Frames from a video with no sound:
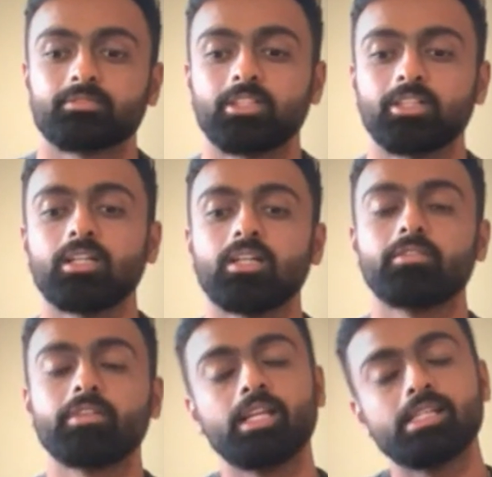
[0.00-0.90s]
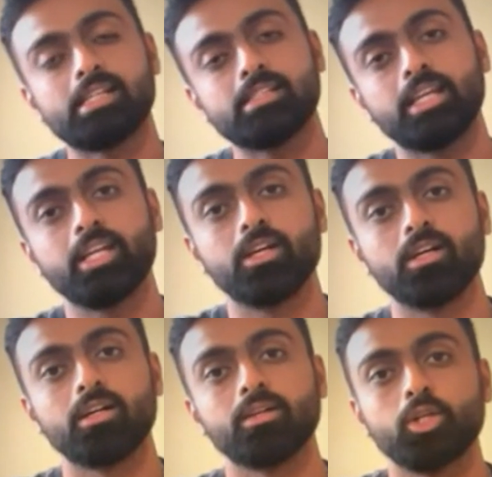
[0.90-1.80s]
Uh, like well, as I said,
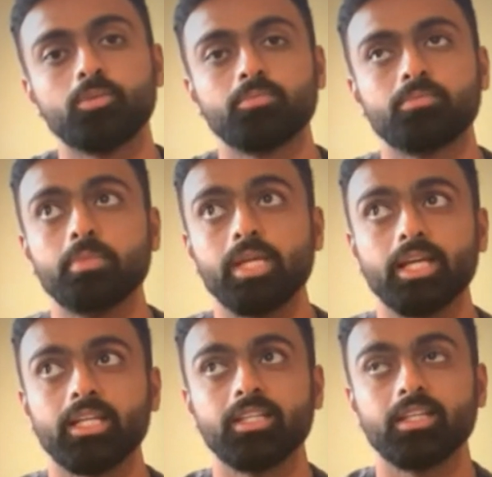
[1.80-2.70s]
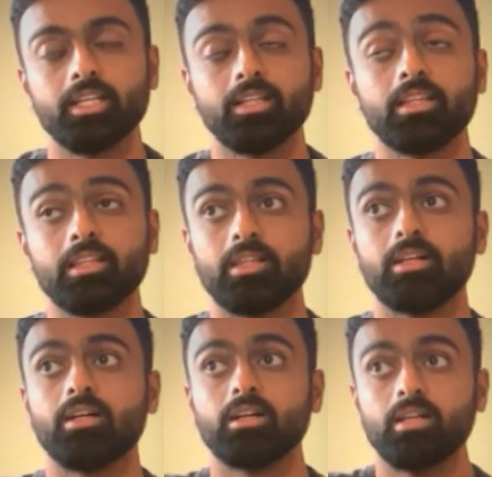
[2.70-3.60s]
uh, you know, being in in
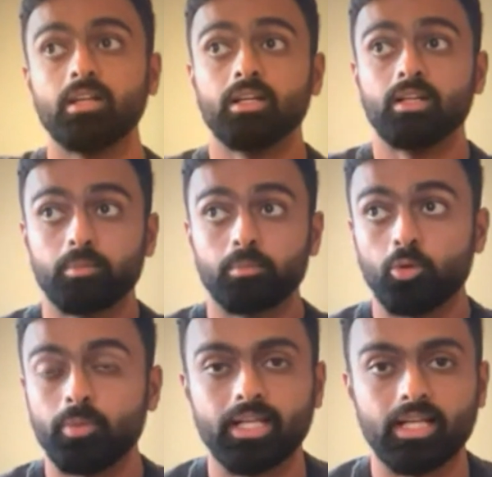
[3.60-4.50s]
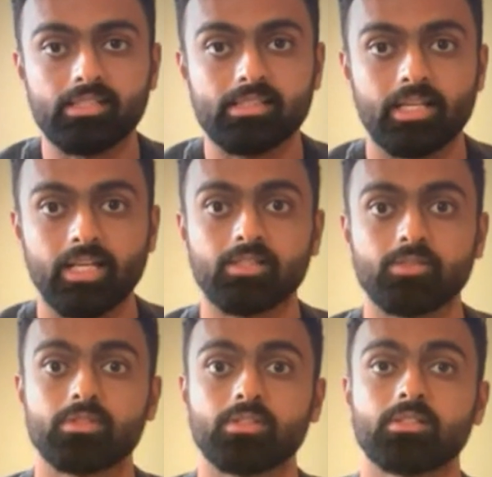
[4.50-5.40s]
the moment has has
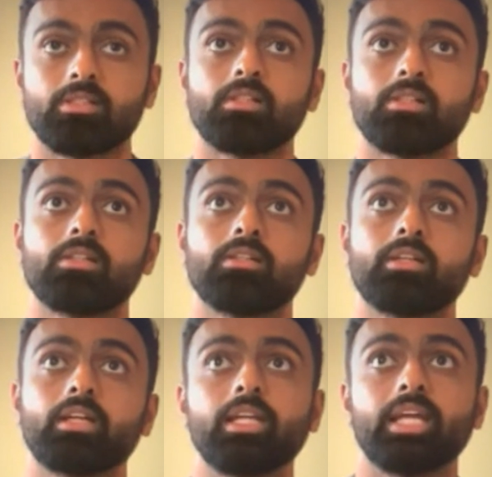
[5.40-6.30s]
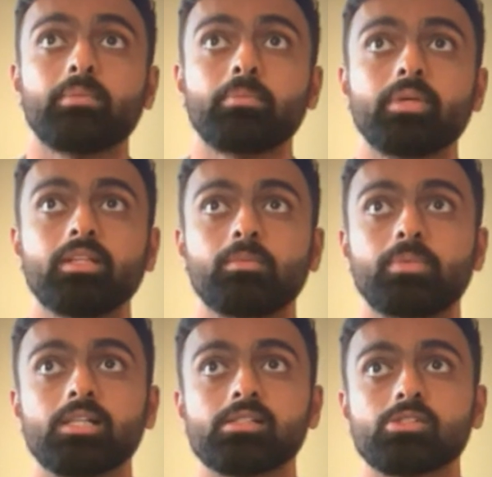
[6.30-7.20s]
uh, really helped me in the
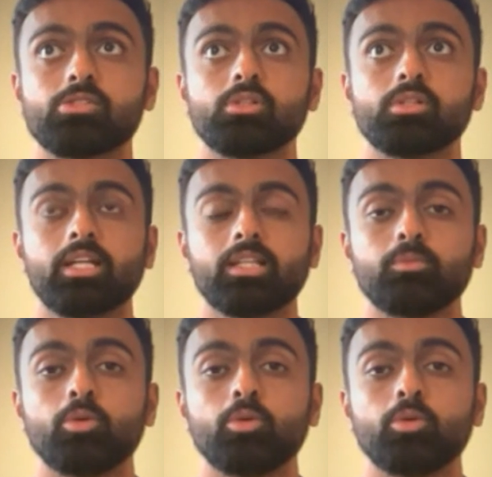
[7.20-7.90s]
past. So, at the